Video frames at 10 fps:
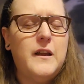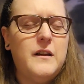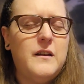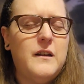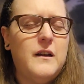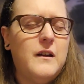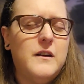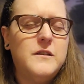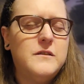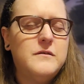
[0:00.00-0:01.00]
in
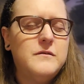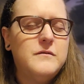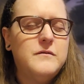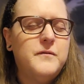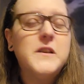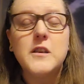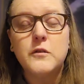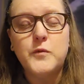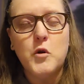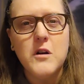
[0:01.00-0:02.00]
uh,
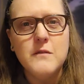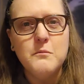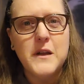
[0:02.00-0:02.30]
physical form,